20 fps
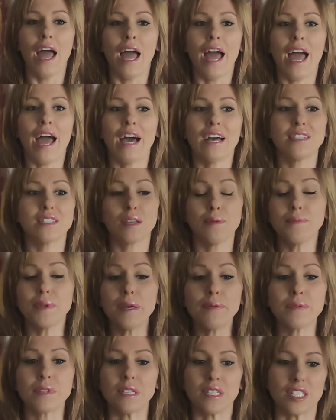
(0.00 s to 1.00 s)
And
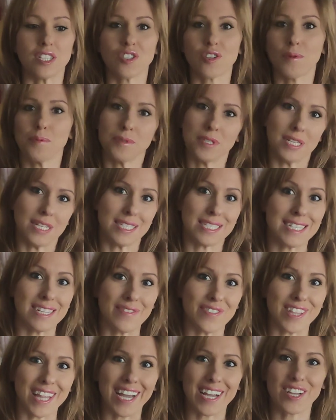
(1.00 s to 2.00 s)
sometimes the description isn't
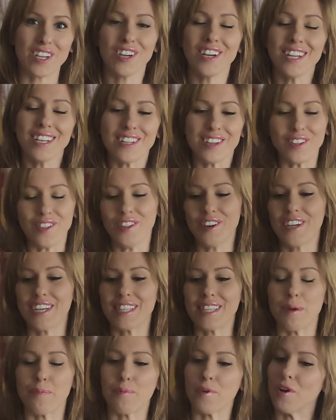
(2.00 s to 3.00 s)
even that good. You look
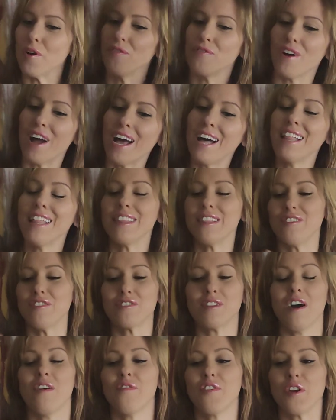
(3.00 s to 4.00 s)
at the profile and
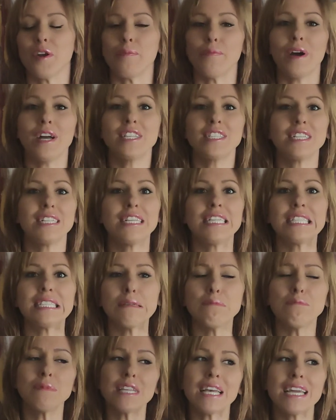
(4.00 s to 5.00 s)
there's not very much, and it
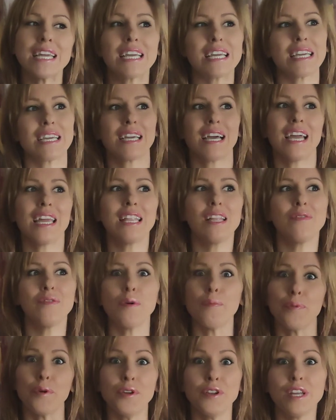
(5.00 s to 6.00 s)
seems like kind
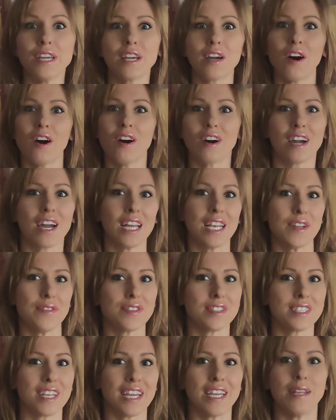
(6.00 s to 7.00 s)
of a booty call kind of
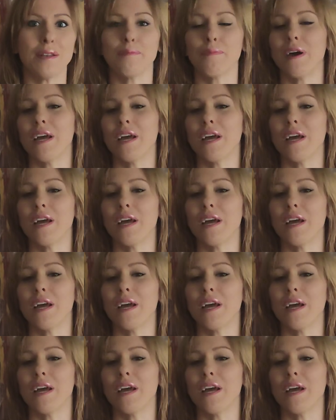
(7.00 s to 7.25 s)
site in